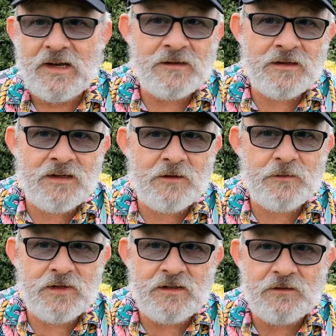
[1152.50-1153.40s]
and they give
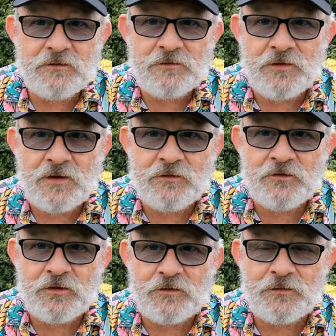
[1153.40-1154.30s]
me 5
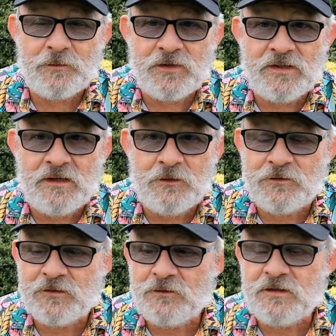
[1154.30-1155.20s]
shots from the yellow.
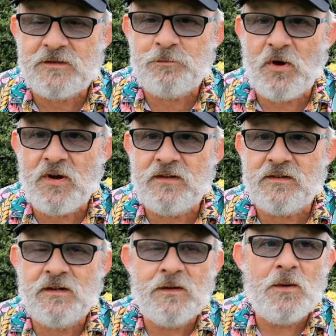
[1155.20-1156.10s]
So
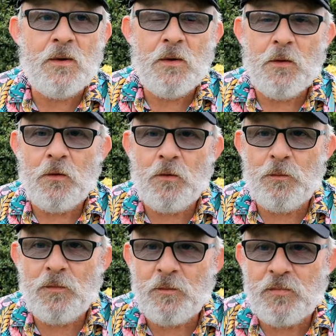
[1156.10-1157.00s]
despite
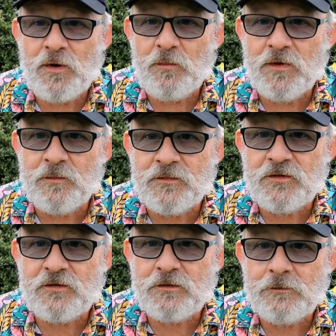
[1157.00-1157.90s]
all my
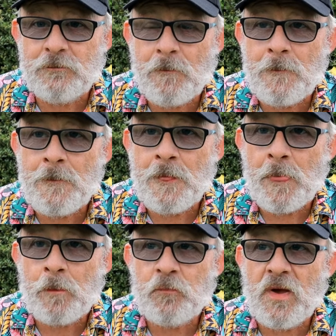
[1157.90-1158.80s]
problems,
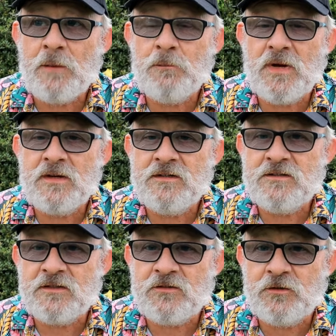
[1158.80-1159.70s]
I
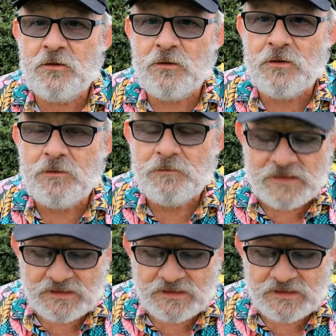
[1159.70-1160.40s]
managed to score.